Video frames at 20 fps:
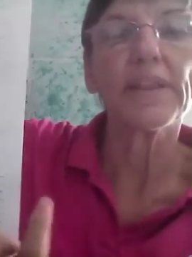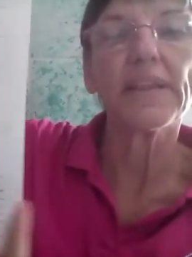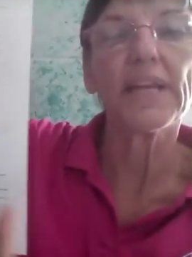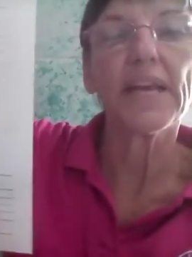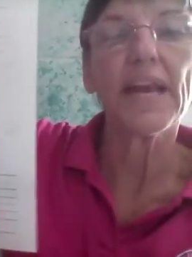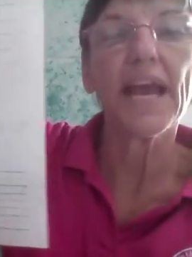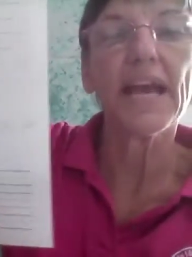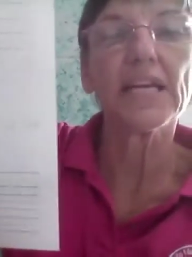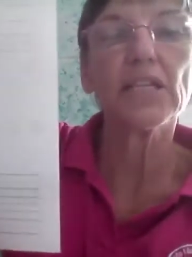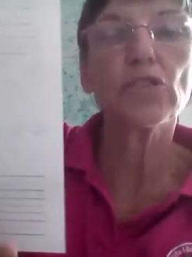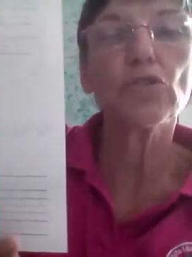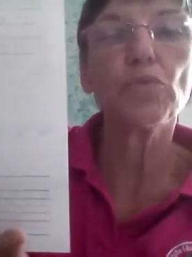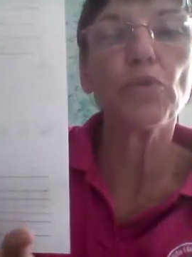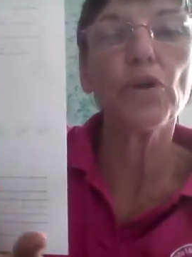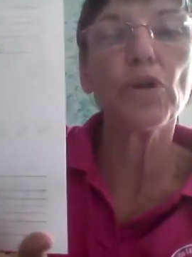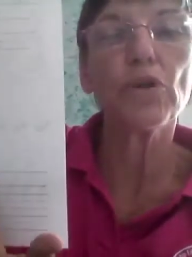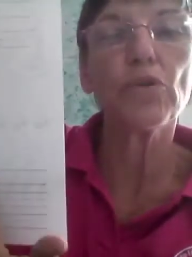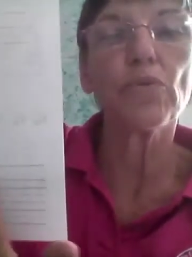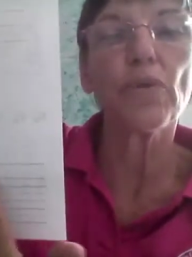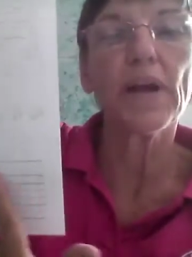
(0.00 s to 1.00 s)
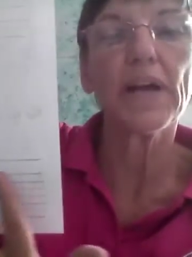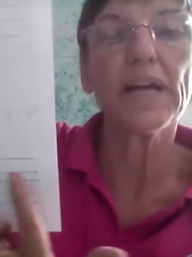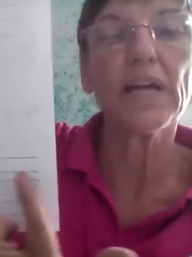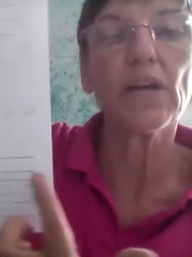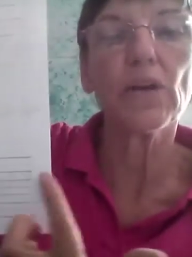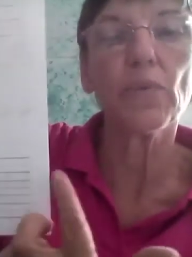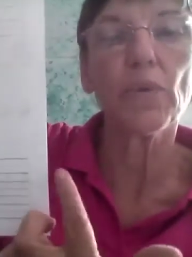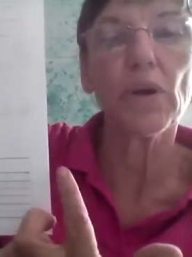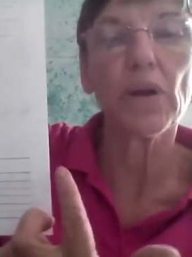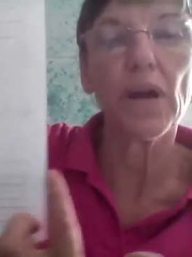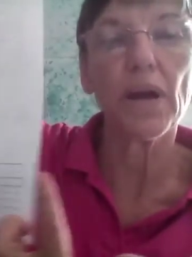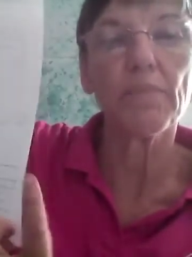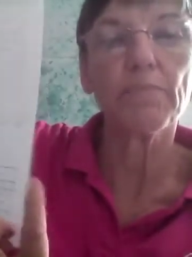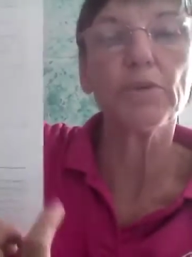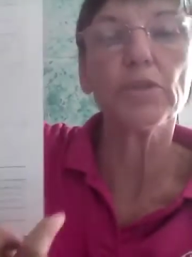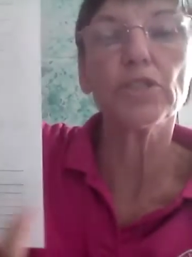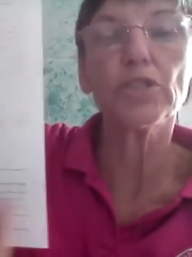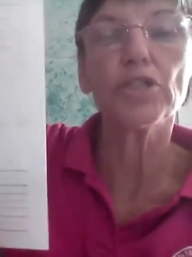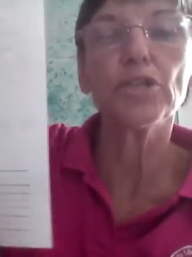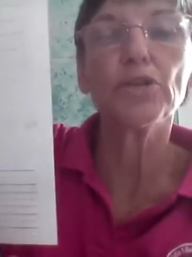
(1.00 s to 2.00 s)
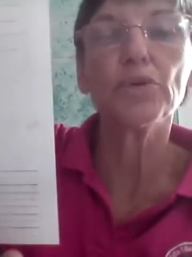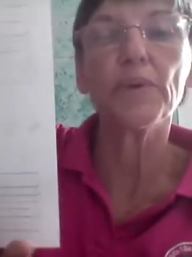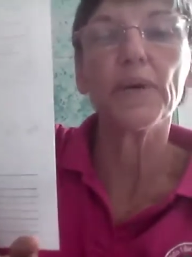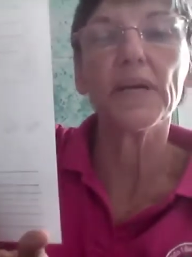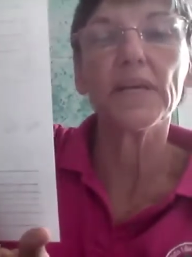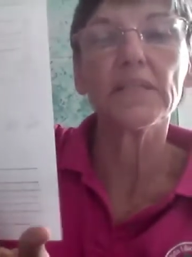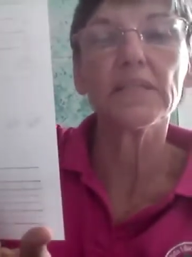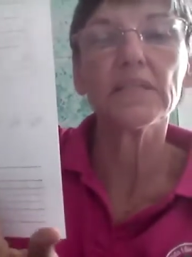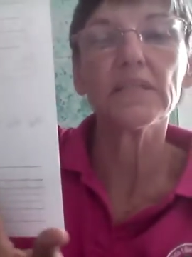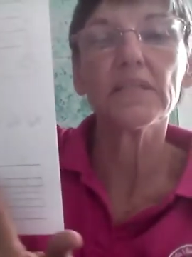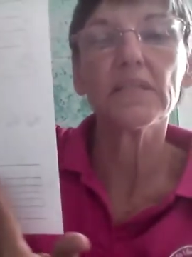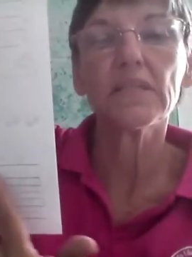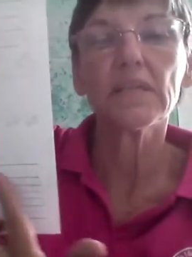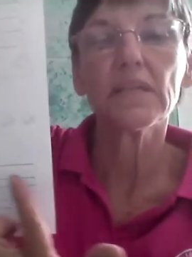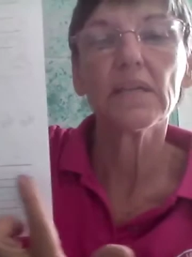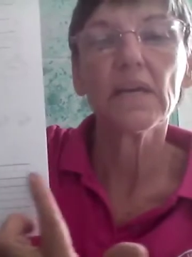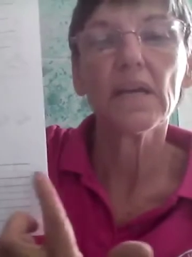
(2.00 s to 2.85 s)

the next word right here where number two is.